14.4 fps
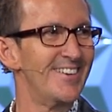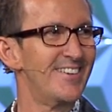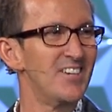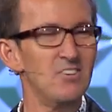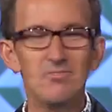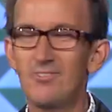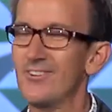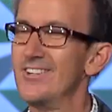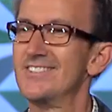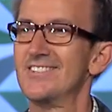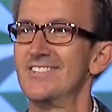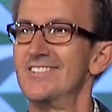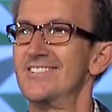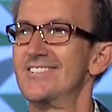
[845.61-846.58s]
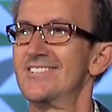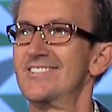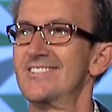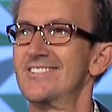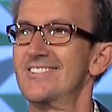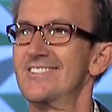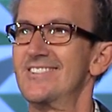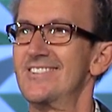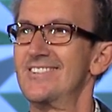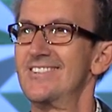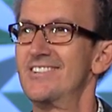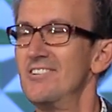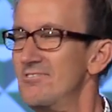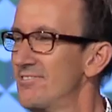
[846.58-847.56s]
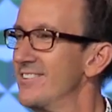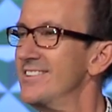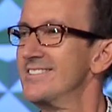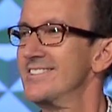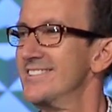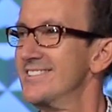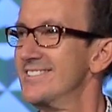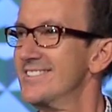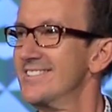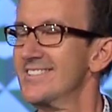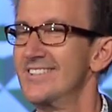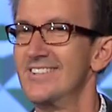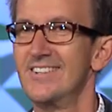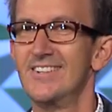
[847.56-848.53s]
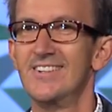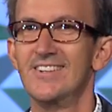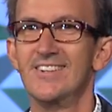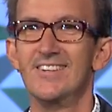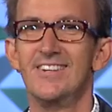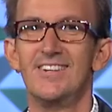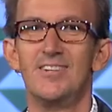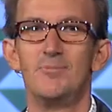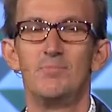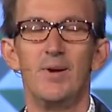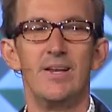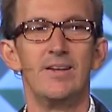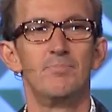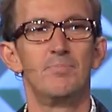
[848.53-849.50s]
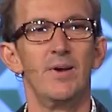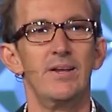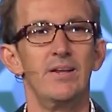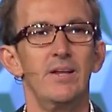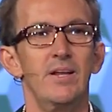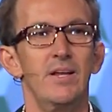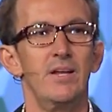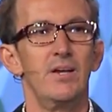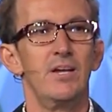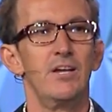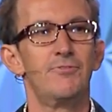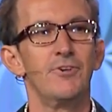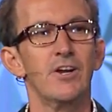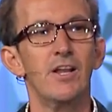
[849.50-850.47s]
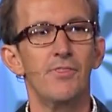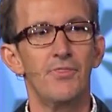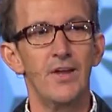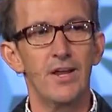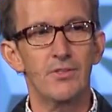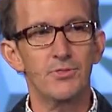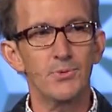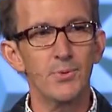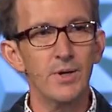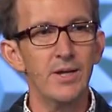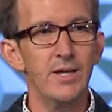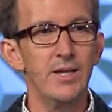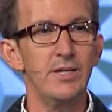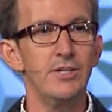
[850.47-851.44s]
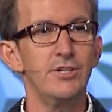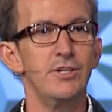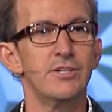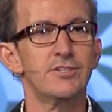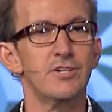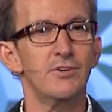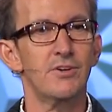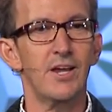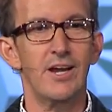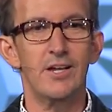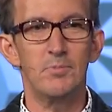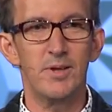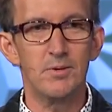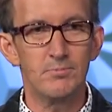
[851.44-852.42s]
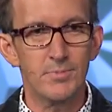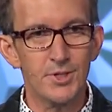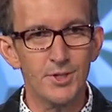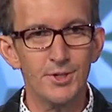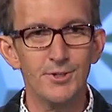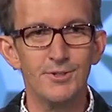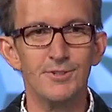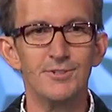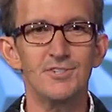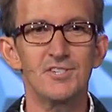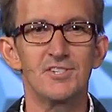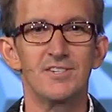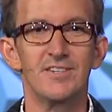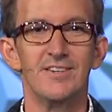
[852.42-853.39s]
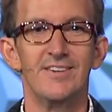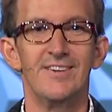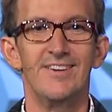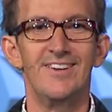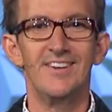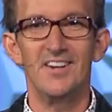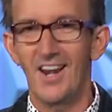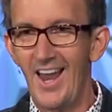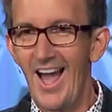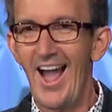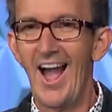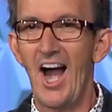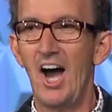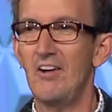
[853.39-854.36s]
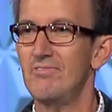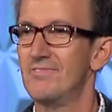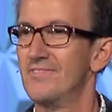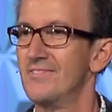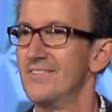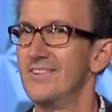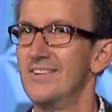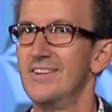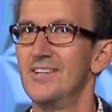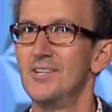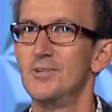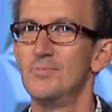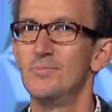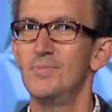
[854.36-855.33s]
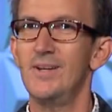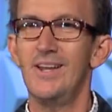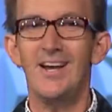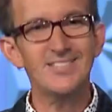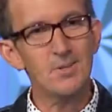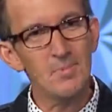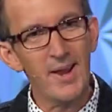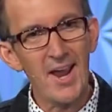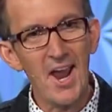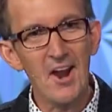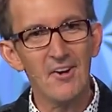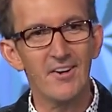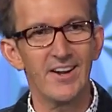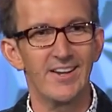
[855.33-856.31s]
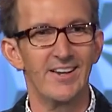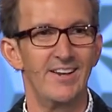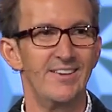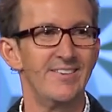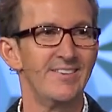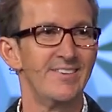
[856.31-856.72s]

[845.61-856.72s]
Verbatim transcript: Differences differences. But, but if you're going to think three, it's okay to be amused and to laugh, but not to be arrogant.